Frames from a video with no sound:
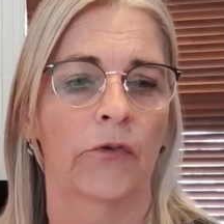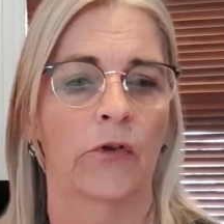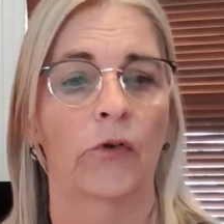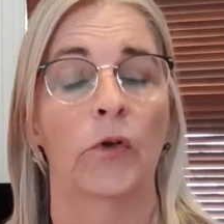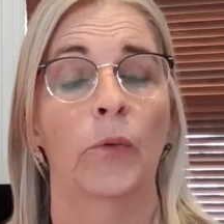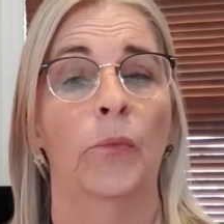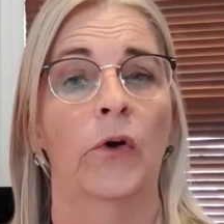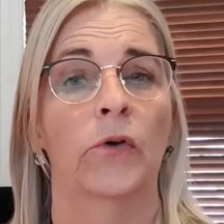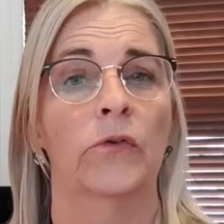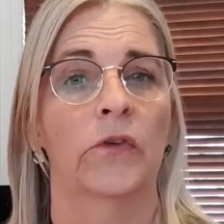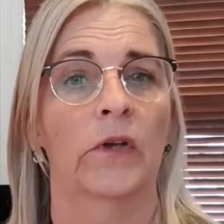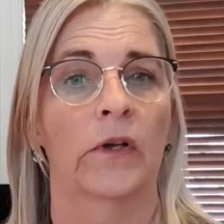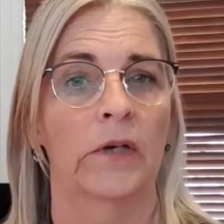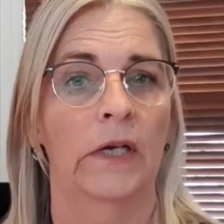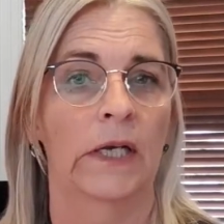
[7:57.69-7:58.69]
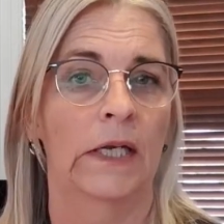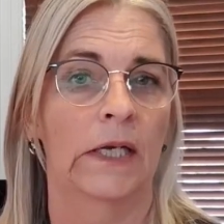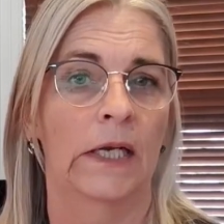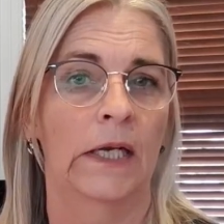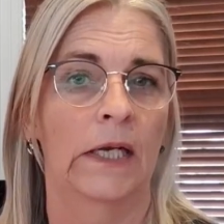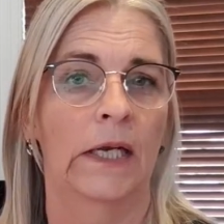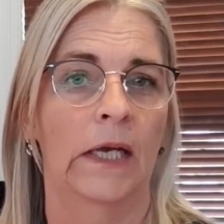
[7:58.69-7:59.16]
So your bones are really,
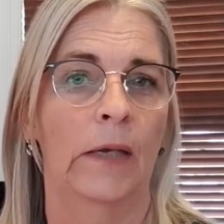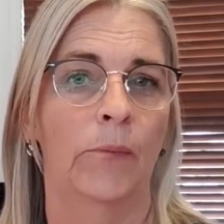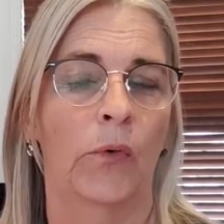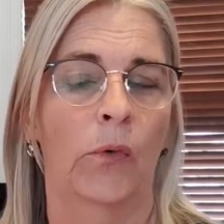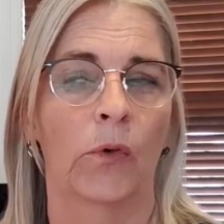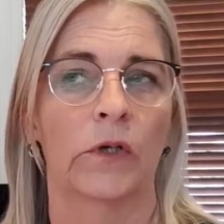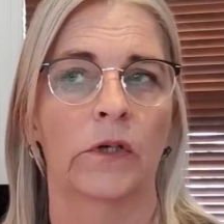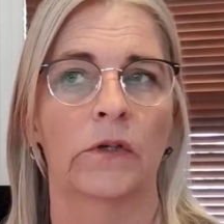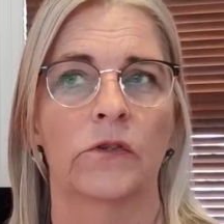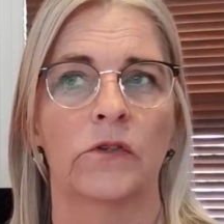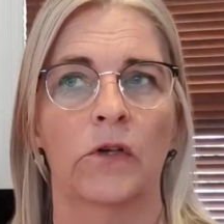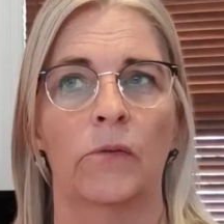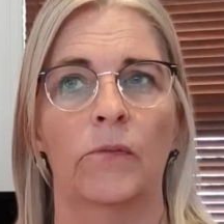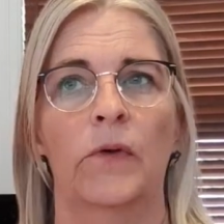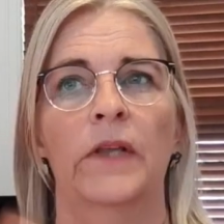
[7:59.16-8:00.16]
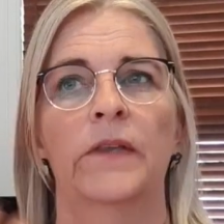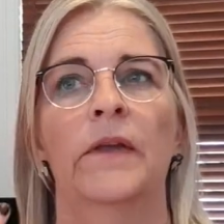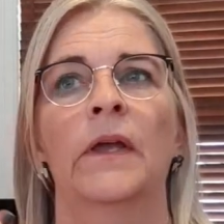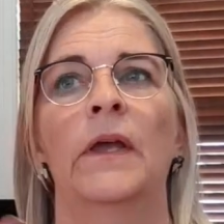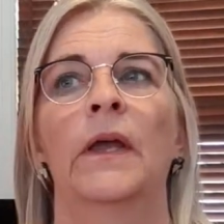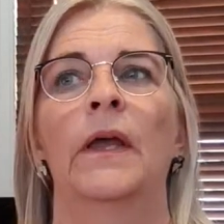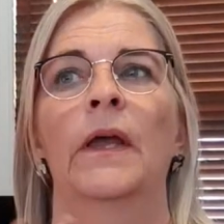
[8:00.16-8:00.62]
really important. So
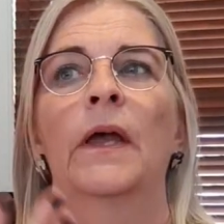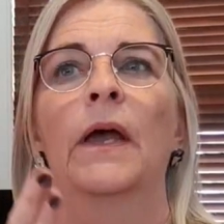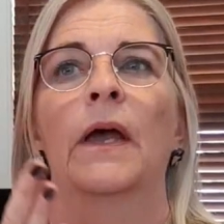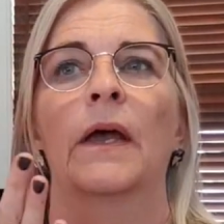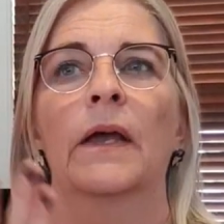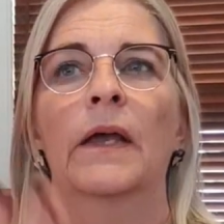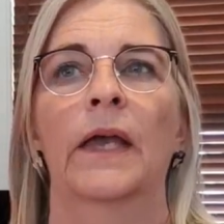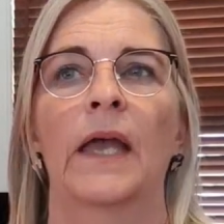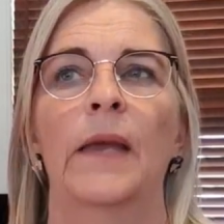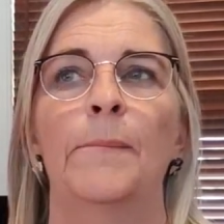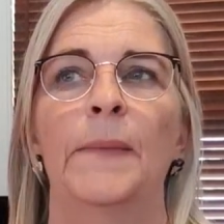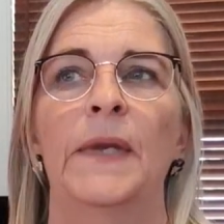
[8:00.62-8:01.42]
what can